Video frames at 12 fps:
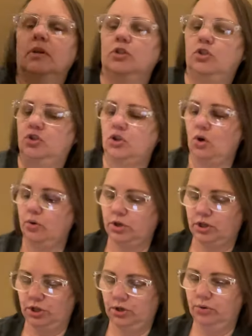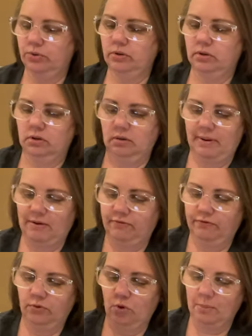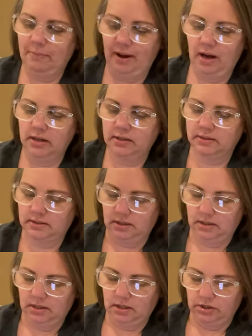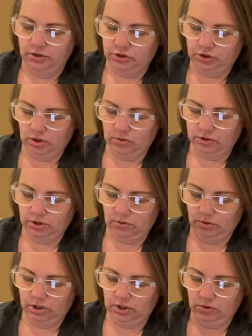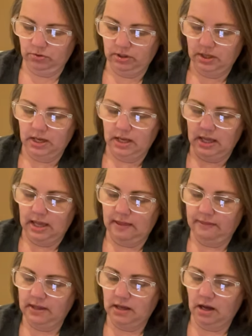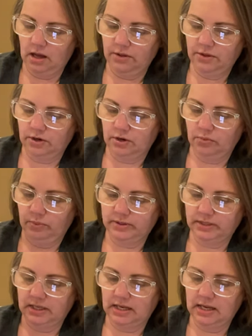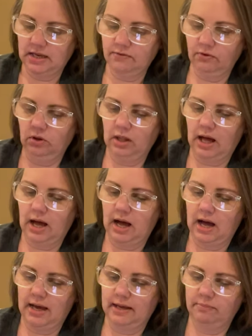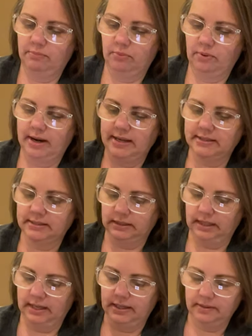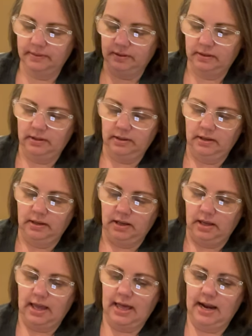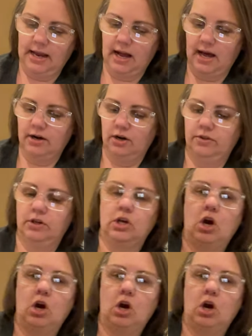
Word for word: So cute about four bucks. So, so cute. And the other was an evil eye bracelet. And I got her the